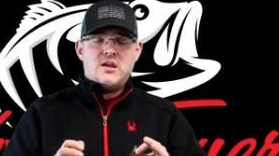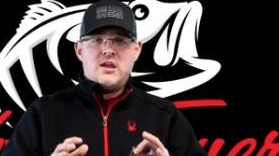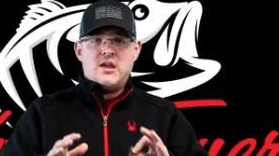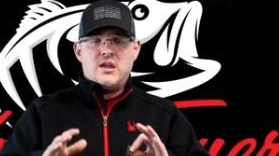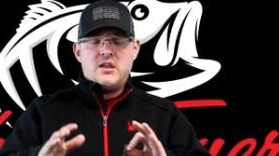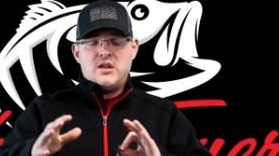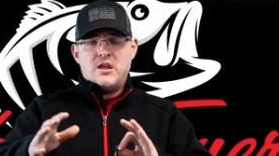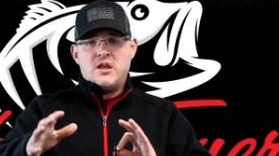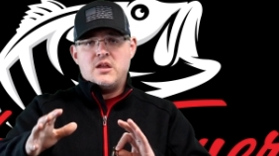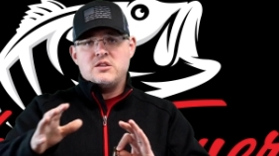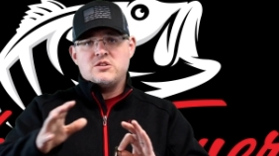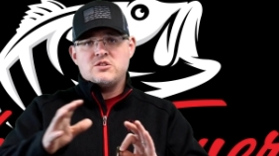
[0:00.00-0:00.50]

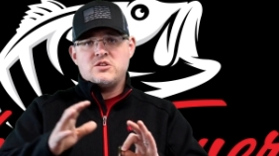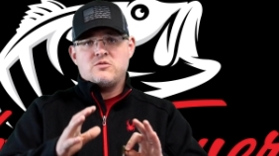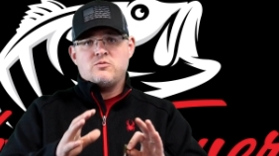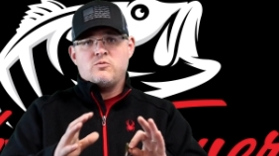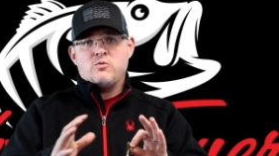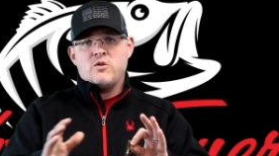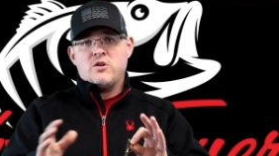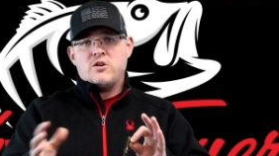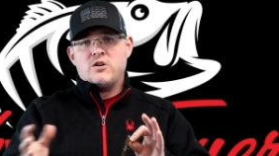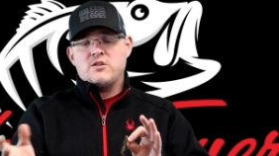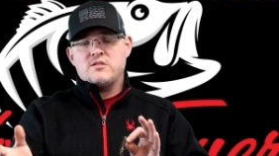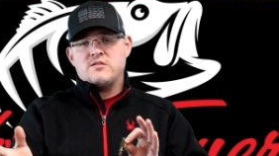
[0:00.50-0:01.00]
and just
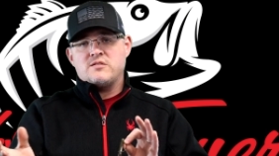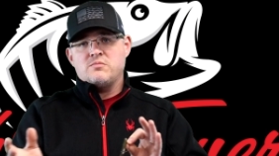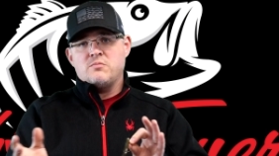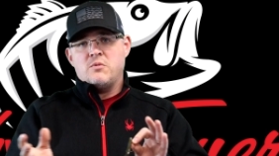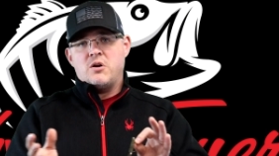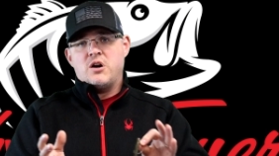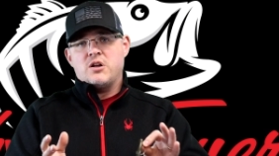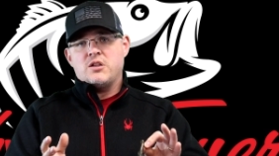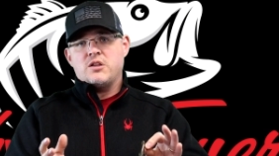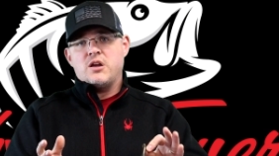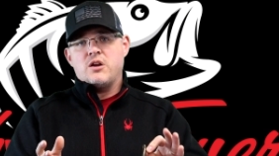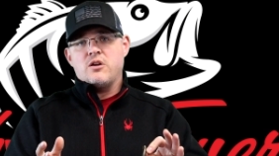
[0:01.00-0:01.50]
work a
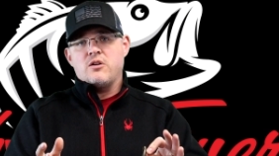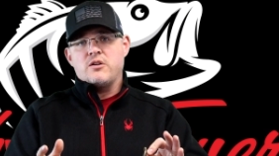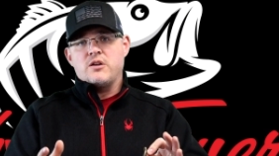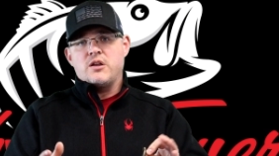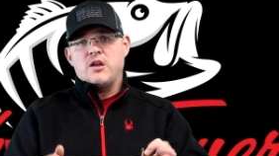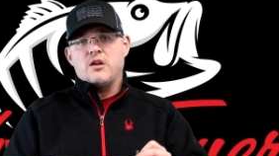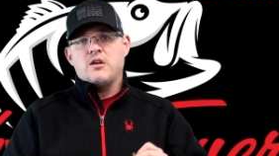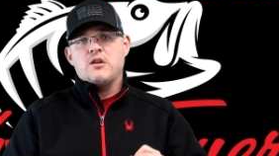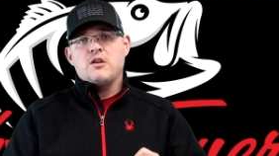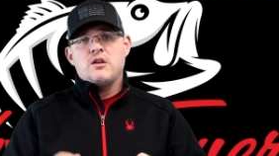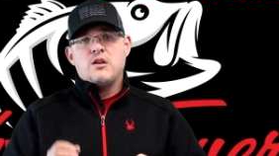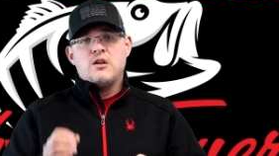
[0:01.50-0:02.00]
small
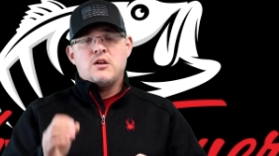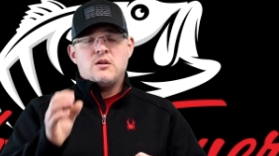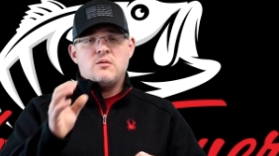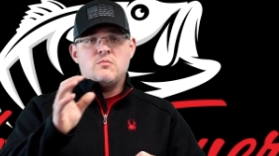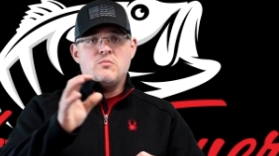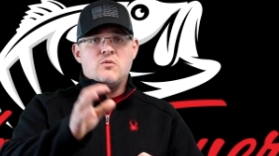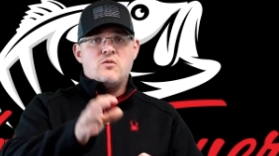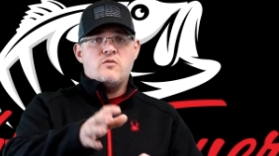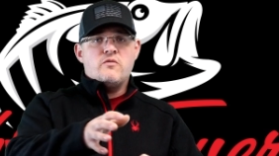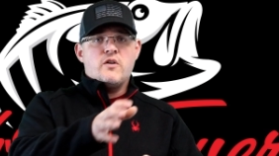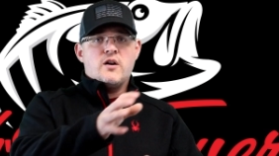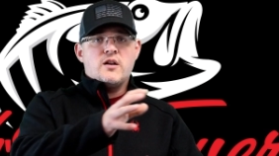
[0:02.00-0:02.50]
area,
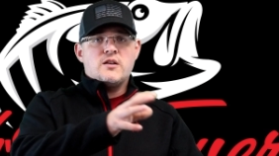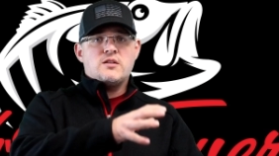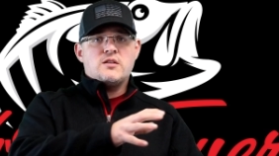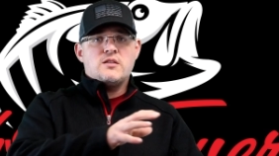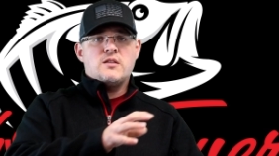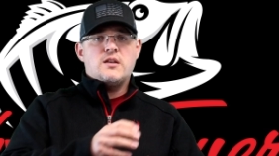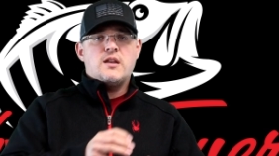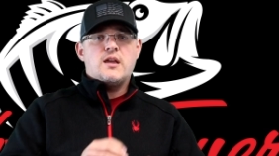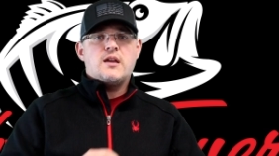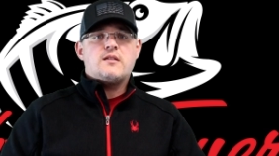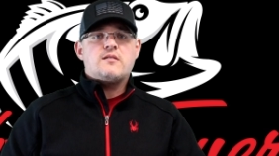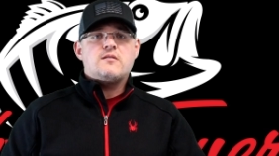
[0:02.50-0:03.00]
move on to
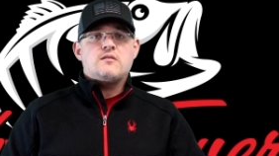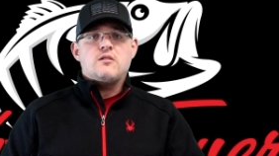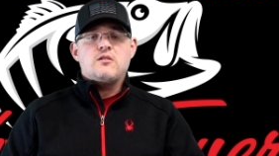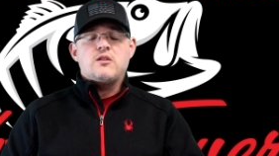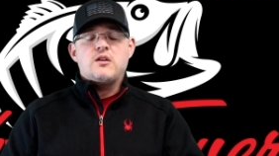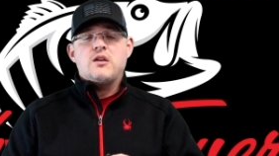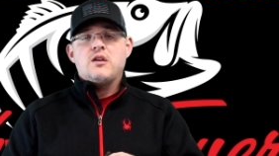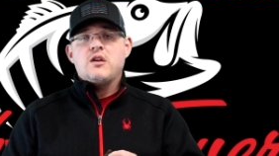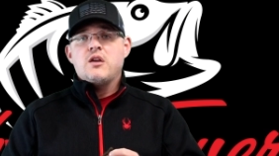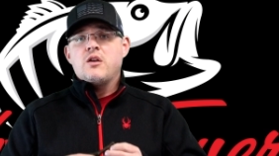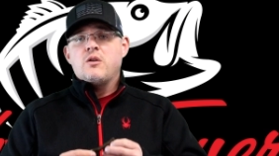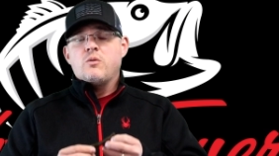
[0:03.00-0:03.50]
the next
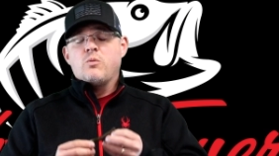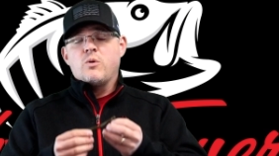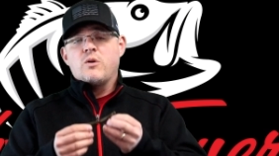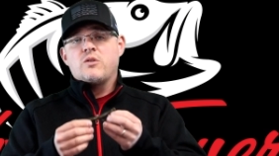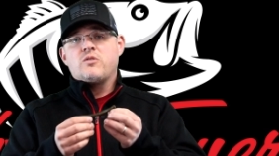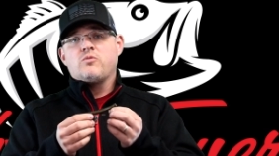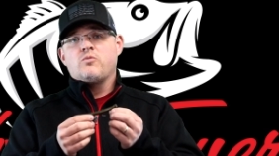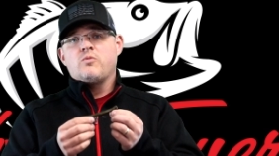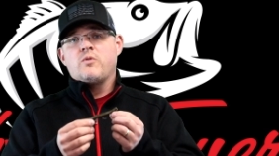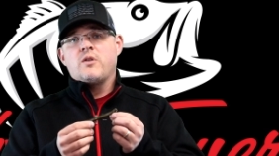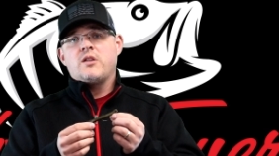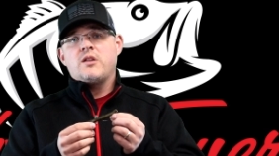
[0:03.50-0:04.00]
area.
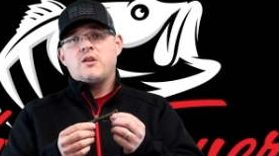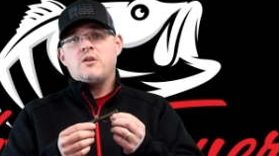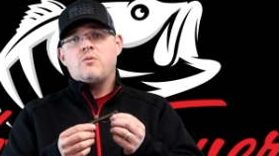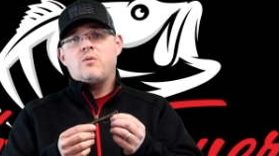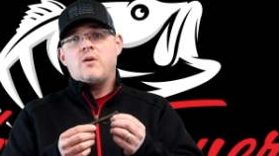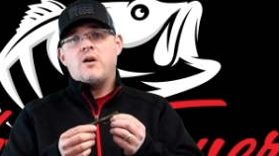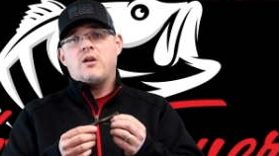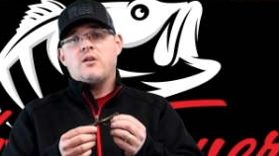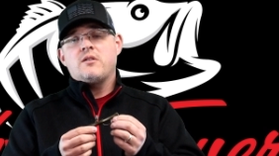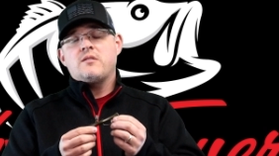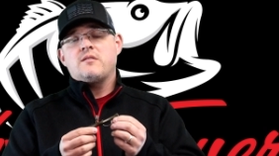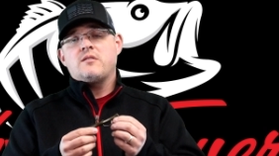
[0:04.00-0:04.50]
Works really
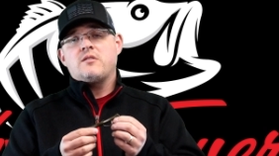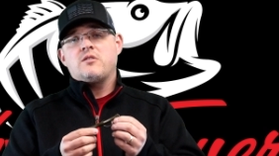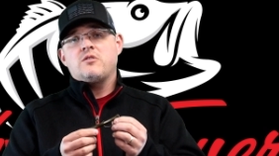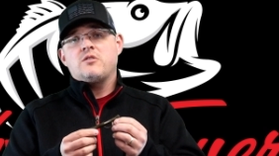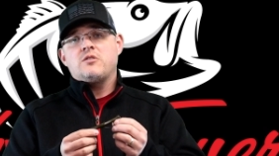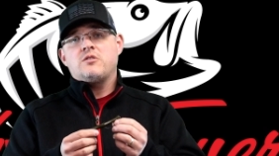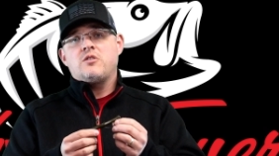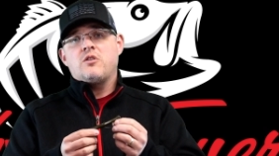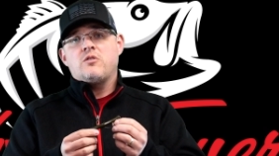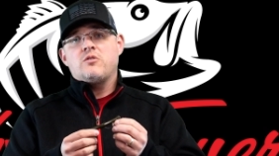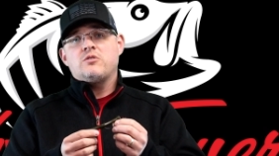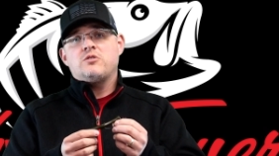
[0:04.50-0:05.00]
well. It's a
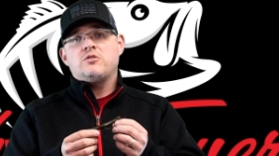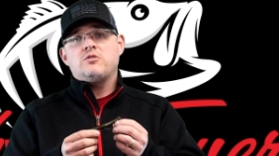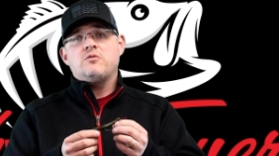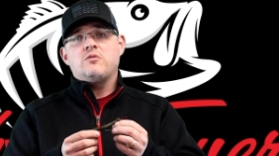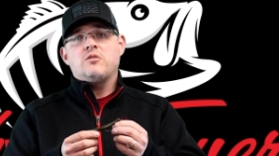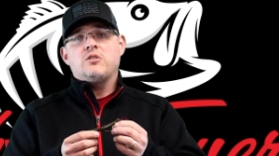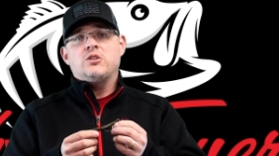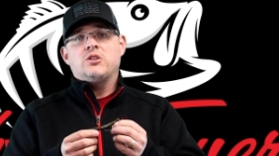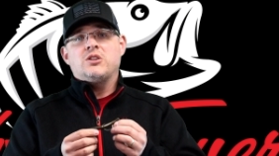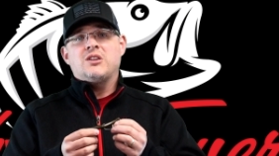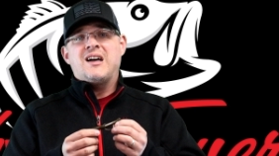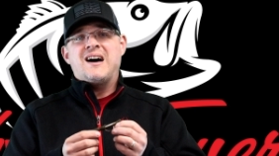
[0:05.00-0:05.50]
good
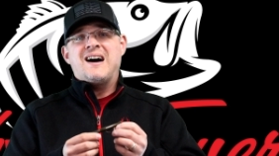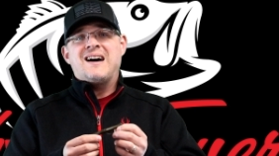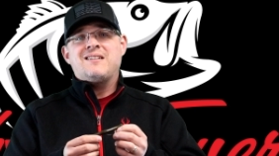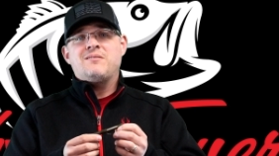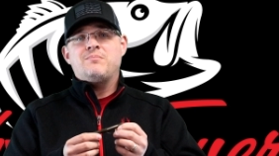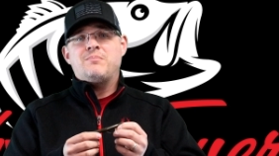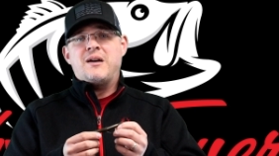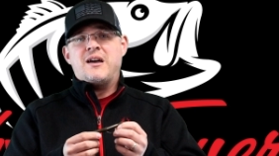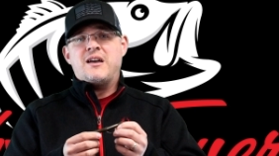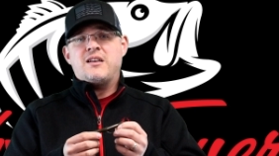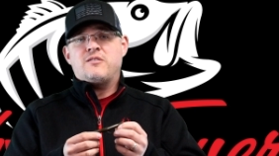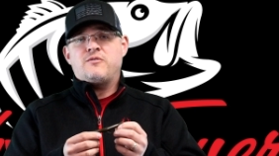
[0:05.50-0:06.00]
go-to. A lot
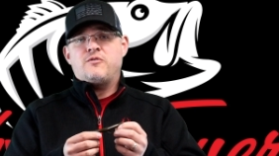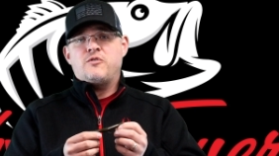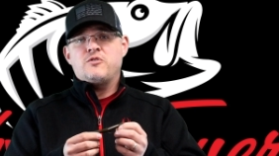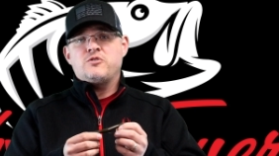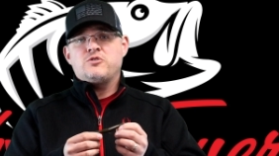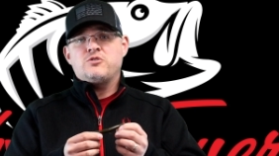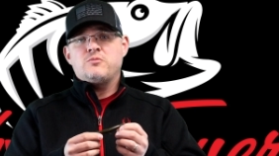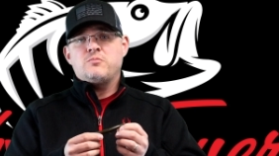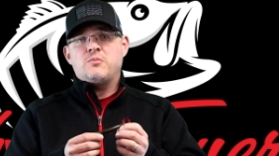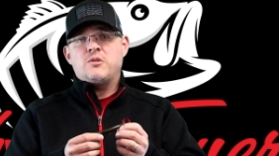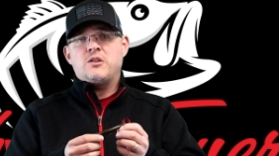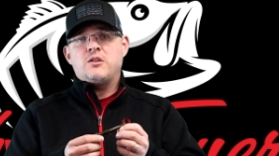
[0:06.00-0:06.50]
of bass
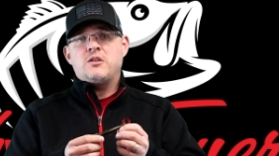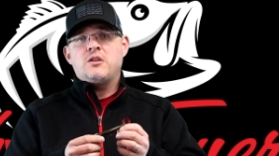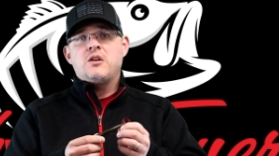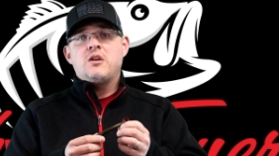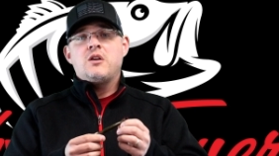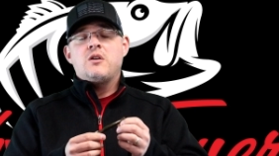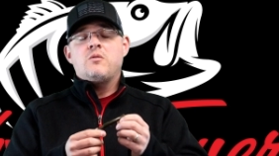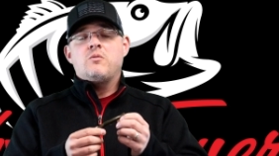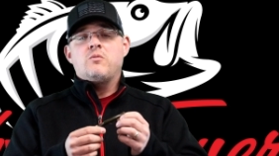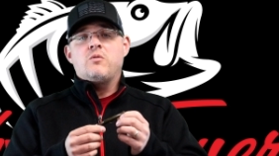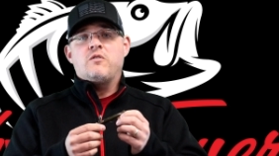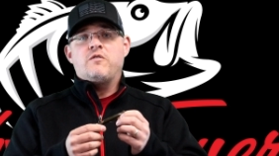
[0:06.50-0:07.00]
fishermen
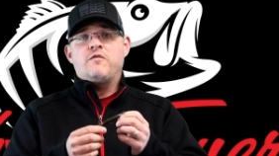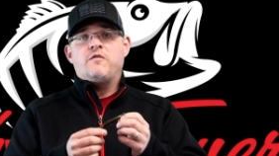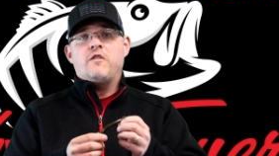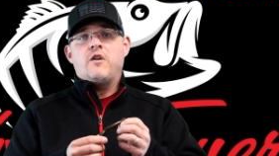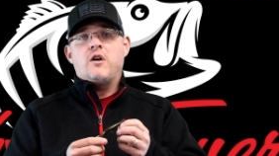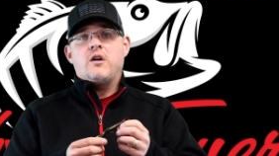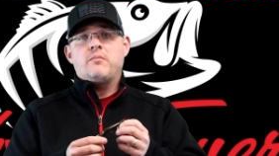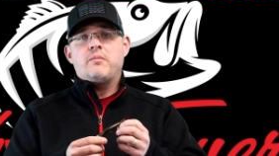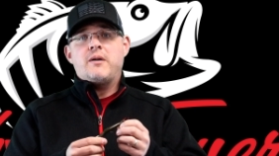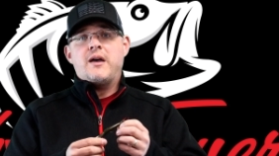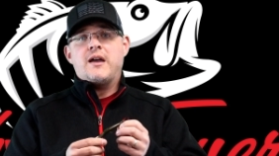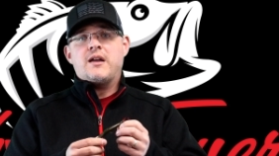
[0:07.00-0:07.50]
will
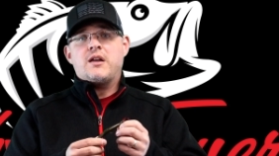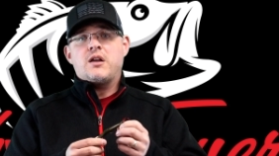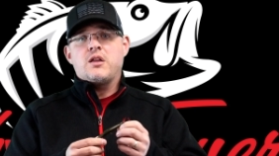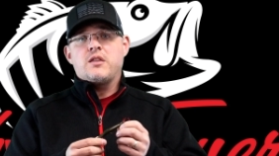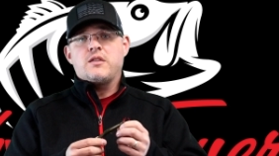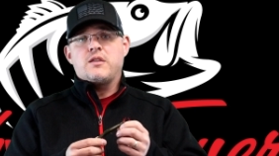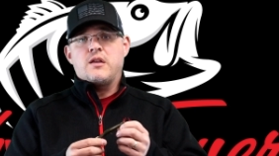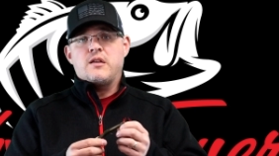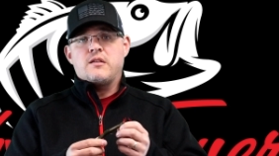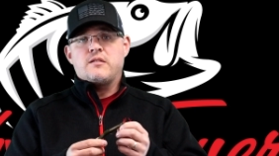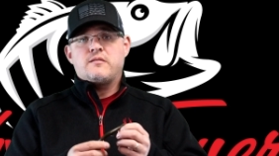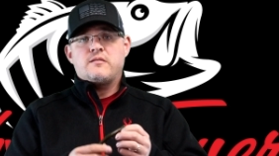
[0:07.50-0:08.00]
fall back
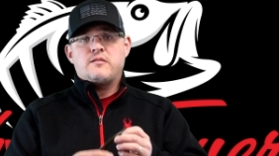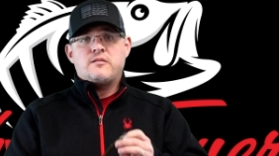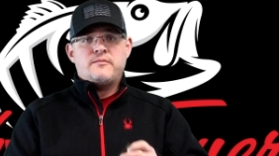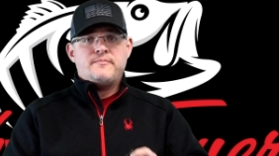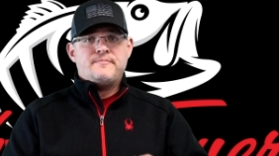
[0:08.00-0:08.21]
on this.